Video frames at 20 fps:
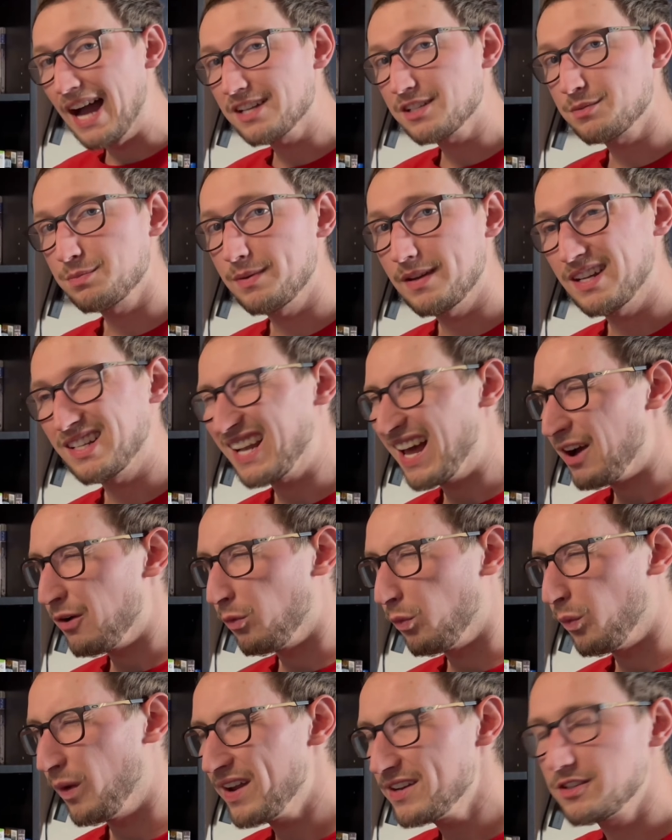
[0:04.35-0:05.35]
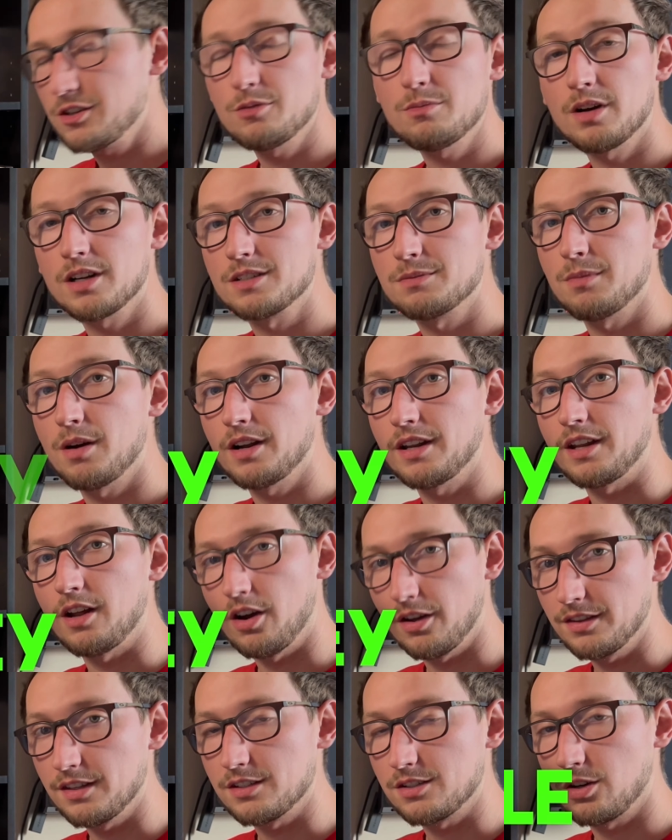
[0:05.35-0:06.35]
spent way too much money on
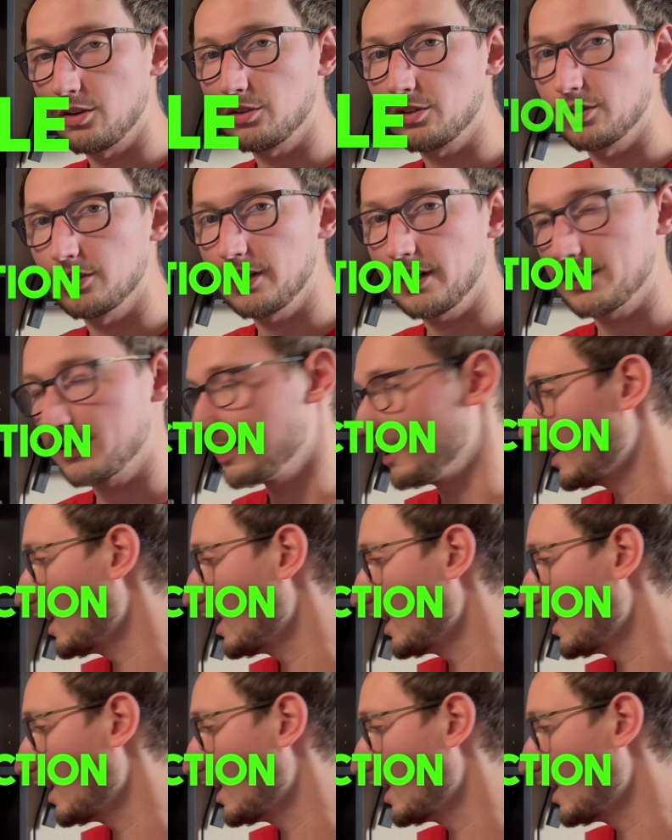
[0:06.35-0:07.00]
this whole collection.